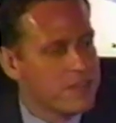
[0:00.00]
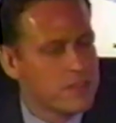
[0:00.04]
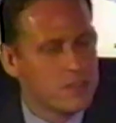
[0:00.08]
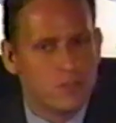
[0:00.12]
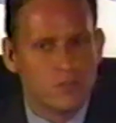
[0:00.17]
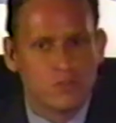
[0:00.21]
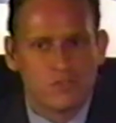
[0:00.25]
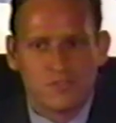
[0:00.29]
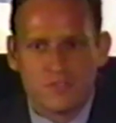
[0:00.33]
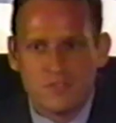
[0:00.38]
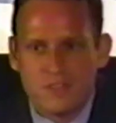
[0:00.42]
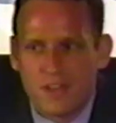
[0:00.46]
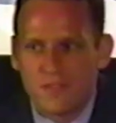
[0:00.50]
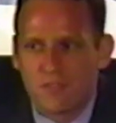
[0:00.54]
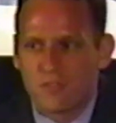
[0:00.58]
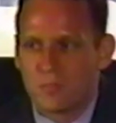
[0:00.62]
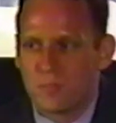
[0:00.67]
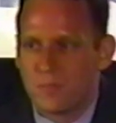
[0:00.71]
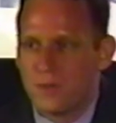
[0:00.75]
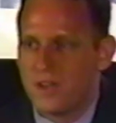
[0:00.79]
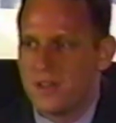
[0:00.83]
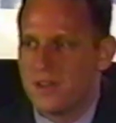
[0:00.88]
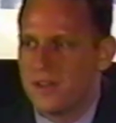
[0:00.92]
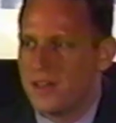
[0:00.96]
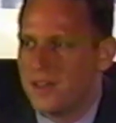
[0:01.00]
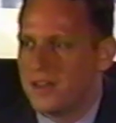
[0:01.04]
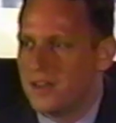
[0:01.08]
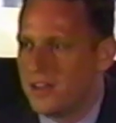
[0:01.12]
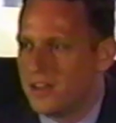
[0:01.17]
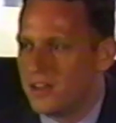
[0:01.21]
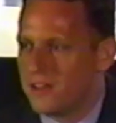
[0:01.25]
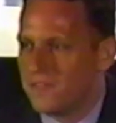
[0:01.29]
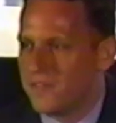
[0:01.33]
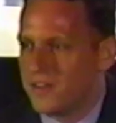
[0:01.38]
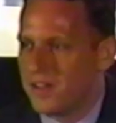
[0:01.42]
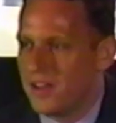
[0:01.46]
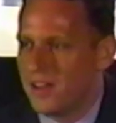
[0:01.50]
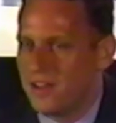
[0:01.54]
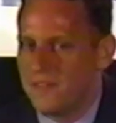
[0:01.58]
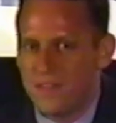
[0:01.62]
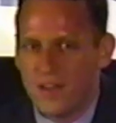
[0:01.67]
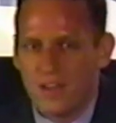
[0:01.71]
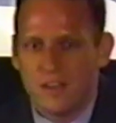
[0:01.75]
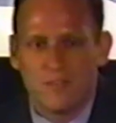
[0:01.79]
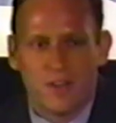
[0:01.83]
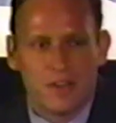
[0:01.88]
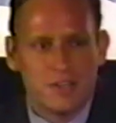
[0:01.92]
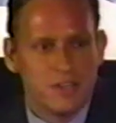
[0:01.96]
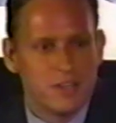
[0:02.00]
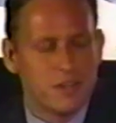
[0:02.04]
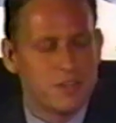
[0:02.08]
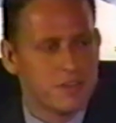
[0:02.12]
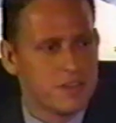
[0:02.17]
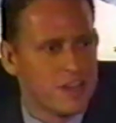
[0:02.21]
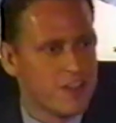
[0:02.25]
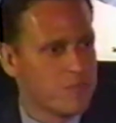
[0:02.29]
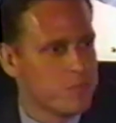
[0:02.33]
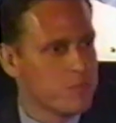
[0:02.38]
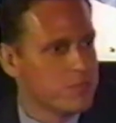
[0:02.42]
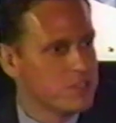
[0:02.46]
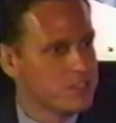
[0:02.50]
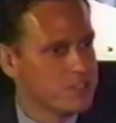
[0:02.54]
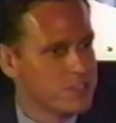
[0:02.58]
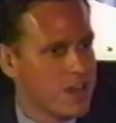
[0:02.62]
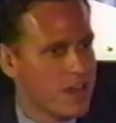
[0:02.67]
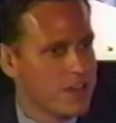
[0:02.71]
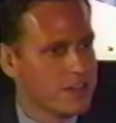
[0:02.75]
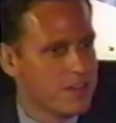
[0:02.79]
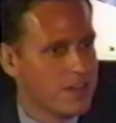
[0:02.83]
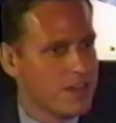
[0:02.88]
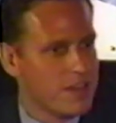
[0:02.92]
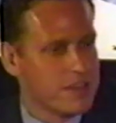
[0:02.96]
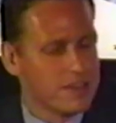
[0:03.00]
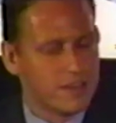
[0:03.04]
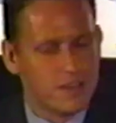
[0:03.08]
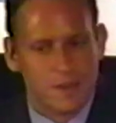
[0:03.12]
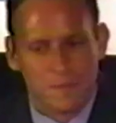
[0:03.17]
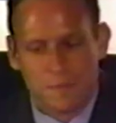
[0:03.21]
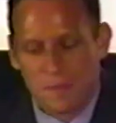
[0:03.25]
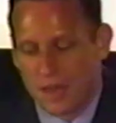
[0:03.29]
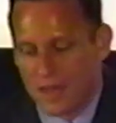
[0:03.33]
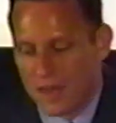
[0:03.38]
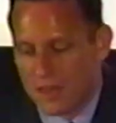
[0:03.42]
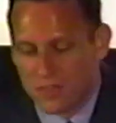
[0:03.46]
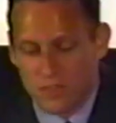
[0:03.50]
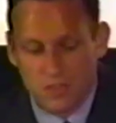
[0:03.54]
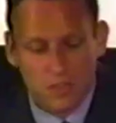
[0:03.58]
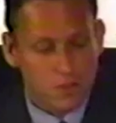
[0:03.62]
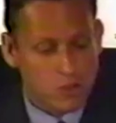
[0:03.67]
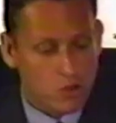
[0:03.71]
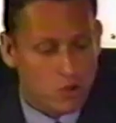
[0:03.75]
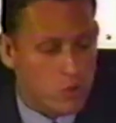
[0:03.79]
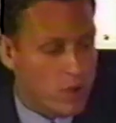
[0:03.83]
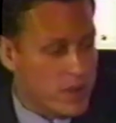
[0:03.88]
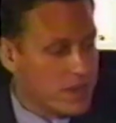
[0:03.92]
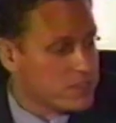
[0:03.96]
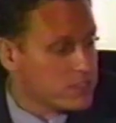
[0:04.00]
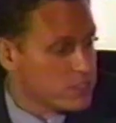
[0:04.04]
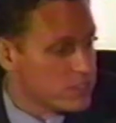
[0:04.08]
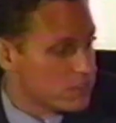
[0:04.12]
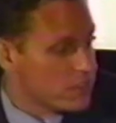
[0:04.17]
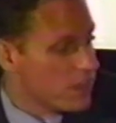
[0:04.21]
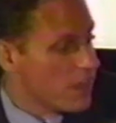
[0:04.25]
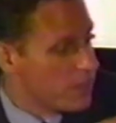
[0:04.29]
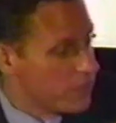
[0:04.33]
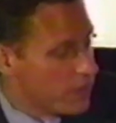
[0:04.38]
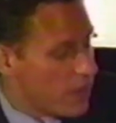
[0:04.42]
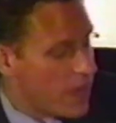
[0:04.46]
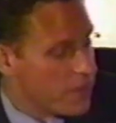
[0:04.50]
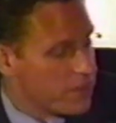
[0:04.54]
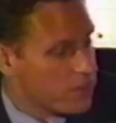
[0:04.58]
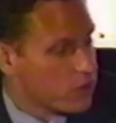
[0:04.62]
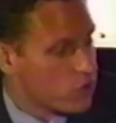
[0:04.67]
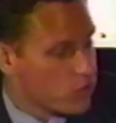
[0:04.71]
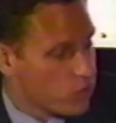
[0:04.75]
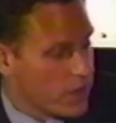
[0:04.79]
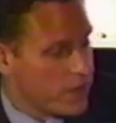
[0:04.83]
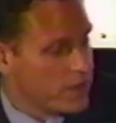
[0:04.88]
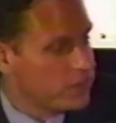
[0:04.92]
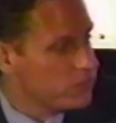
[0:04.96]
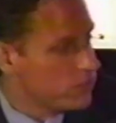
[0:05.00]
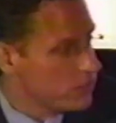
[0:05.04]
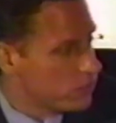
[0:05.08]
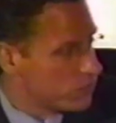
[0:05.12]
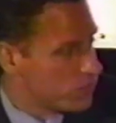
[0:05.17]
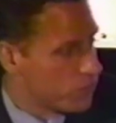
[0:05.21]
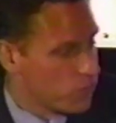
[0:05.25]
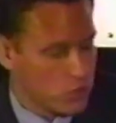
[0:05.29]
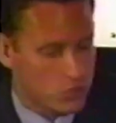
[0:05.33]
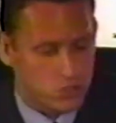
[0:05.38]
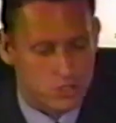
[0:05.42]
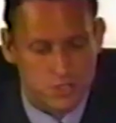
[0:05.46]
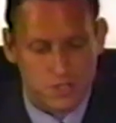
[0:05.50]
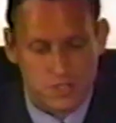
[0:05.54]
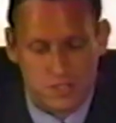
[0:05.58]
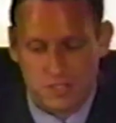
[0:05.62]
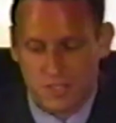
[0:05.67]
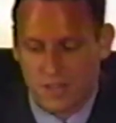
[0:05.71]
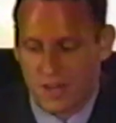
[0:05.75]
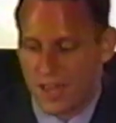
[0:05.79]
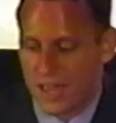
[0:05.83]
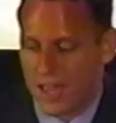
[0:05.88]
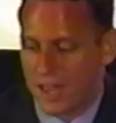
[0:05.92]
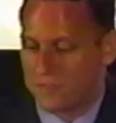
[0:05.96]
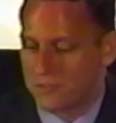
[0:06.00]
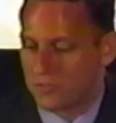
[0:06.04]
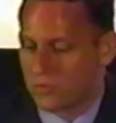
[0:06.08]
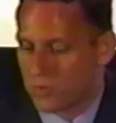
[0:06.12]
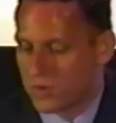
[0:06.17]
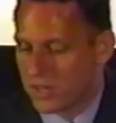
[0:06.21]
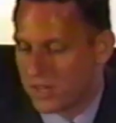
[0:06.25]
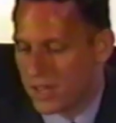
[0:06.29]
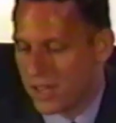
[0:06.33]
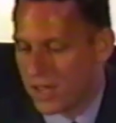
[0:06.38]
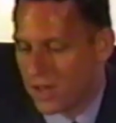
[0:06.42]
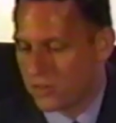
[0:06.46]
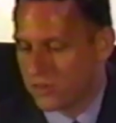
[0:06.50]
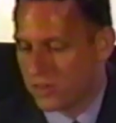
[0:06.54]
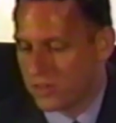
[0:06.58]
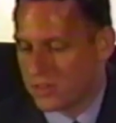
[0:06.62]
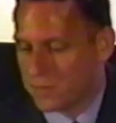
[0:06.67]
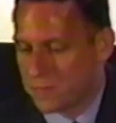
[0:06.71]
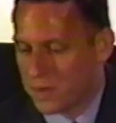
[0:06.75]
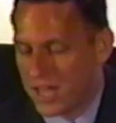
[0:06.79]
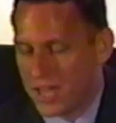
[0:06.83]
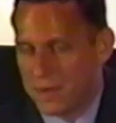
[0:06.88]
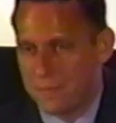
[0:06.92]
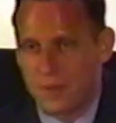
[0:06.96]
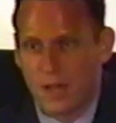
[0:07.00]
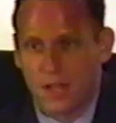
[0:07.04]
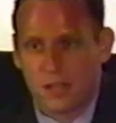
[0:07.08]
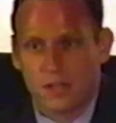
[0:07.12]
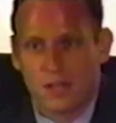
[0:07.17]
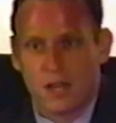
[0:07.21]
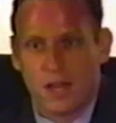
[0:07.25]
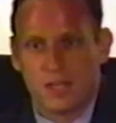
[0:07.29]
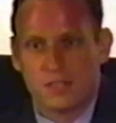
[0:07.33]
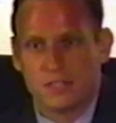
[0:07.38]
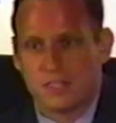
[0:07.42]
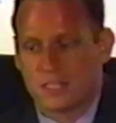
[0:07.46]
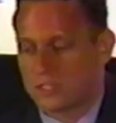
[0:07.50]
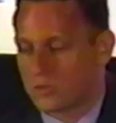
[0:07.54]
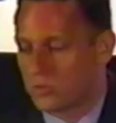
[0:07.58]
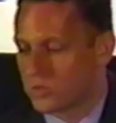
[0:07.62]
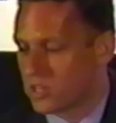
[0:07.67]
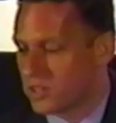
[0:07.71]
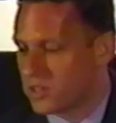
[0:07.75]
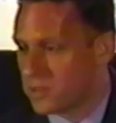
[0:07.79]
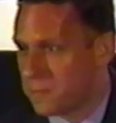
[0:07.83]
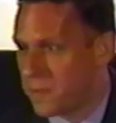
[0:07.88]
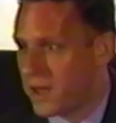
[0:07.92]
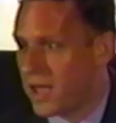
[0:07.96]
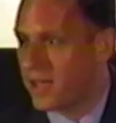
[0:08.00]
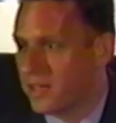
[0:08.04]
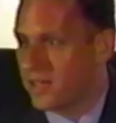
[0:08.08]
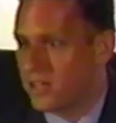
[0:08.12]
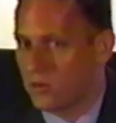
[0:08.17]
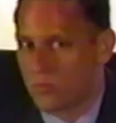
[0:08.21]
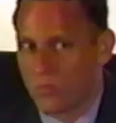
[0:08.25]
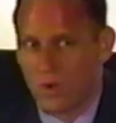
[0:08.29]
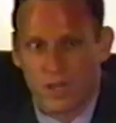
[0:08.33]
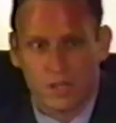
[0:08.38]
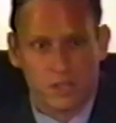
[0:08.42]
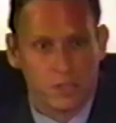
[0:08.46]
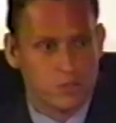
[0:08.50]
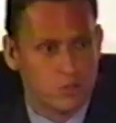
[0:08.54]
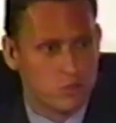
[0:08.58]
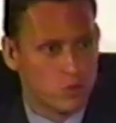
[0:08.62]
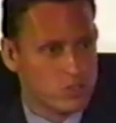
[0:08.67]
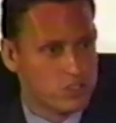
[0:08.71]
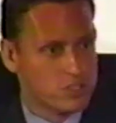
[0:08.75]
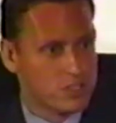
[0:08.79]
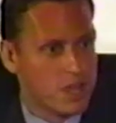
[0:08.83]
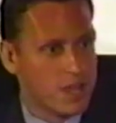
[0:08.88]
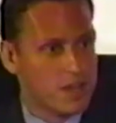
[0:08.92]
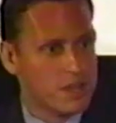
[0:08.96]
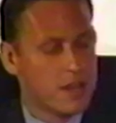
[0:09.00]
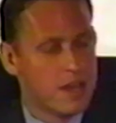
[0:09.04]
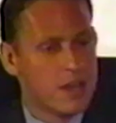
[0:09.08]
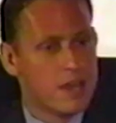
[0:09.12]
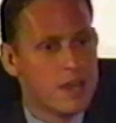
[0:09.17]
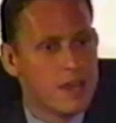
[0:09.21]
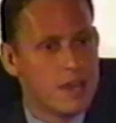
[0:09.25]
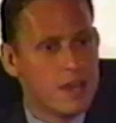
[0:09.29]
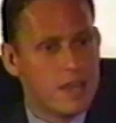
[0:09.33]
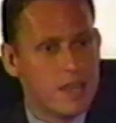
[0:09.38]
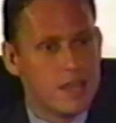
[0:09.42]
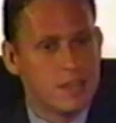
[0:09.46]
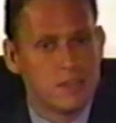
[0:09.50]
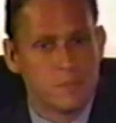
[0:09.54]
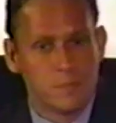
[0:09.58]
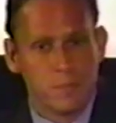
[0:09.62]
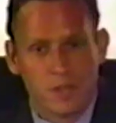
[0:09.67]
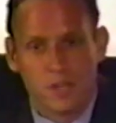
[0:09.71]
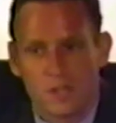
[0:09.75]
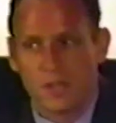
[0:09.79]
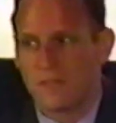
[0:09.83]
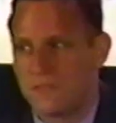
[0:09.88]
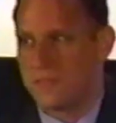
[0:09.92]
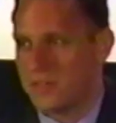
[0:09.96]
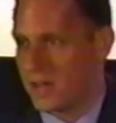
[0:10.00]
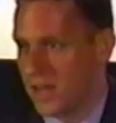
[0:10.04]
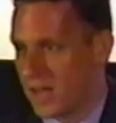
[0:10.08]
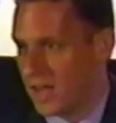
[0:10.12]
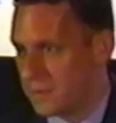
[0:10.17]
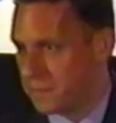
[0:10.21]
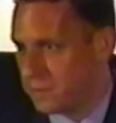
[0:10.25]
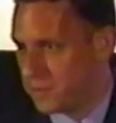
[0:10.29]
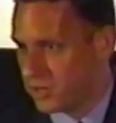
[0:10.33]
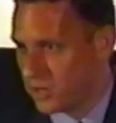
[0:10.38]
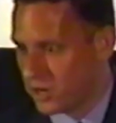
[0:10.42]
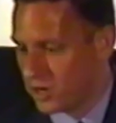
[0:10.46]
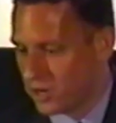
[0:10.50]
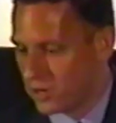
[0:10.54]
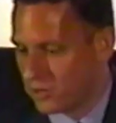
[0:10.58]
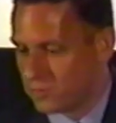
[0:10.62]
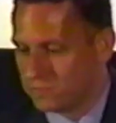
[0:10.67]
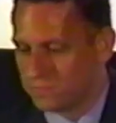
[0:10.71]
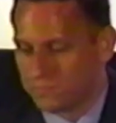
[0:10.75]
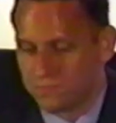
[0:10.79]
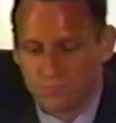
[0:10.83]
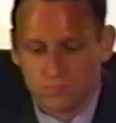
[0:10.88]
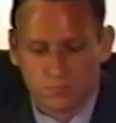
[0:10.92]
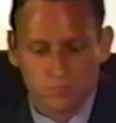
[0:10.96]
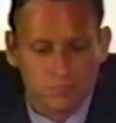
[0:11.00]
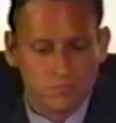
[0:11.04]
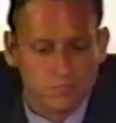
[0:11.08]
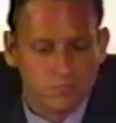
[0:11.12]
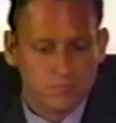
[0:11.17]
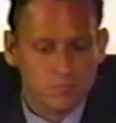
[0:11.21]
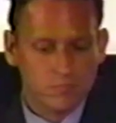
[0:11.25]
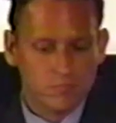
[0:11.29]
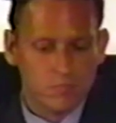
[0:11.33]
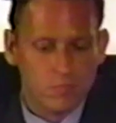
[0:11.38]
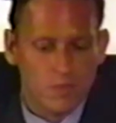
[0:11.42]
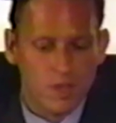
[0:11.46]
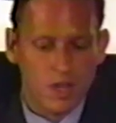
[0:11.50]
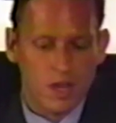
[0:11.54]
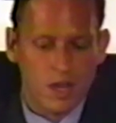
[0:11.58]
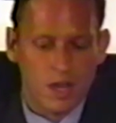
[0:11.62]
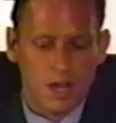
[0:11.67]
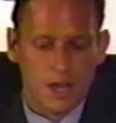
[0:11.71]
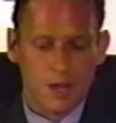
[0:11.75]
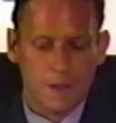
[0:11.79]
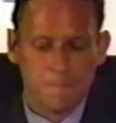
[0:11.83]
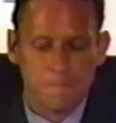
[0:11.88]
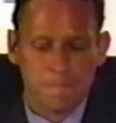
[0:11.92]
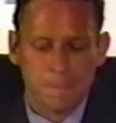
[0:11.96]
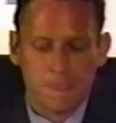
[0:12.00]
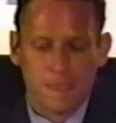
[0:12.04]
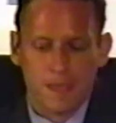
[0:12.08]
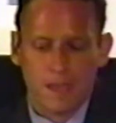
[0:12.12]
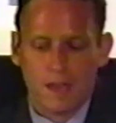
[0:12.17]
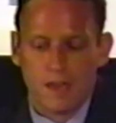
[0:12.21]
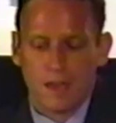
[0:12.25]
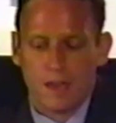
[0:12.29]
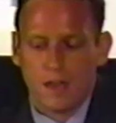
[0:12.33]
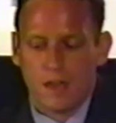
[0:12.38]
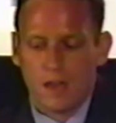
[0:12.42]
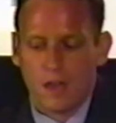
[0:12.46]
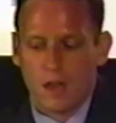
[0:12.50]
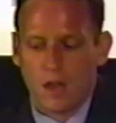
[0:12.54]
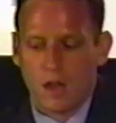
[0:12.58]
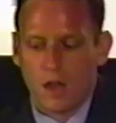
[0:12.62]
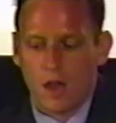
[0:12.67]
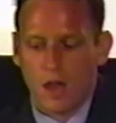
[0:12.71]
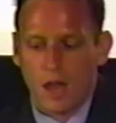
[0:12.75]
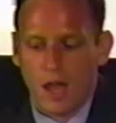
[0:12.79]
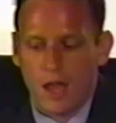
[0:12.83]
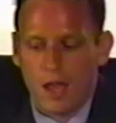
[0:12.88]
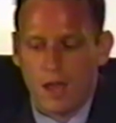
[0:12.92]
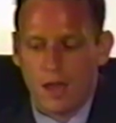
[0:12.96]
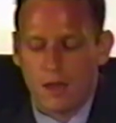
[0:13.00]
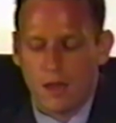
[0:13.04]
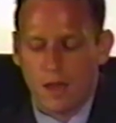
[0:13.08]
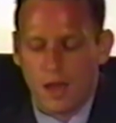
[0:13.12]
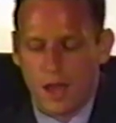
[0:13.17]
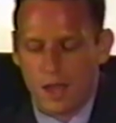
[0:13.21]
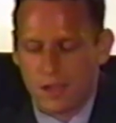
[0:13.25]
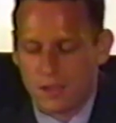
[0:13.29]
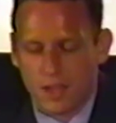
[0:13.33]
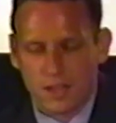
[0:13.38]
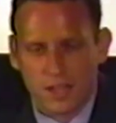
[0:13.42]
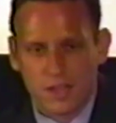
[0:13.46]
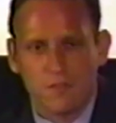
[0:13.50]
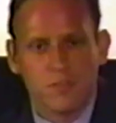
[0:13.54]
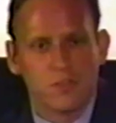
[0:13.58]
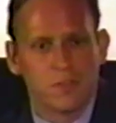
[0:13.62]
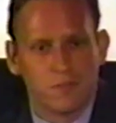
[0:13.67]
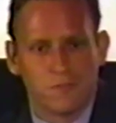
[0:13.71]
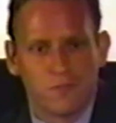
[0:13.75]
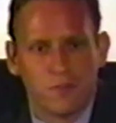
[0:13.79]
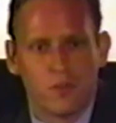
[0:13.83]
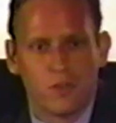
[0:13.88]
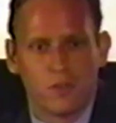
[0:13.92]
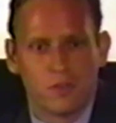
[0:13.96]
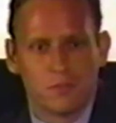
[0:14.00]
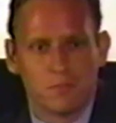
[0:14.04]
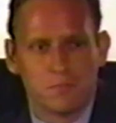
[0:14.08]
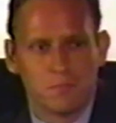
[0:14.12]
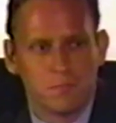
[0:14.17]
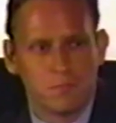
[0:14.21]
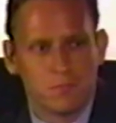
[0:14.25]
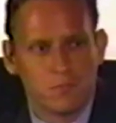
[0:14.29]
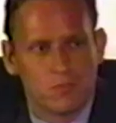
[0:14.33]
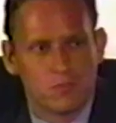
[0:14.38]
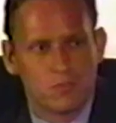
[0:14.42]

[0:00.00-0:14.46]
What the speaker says: think there's never been an innovative idea the government did not like. The craziest version of this that I have to recount in the PayPal context was on the banking regulatory side. In the middle of the IPO, I'll give you the full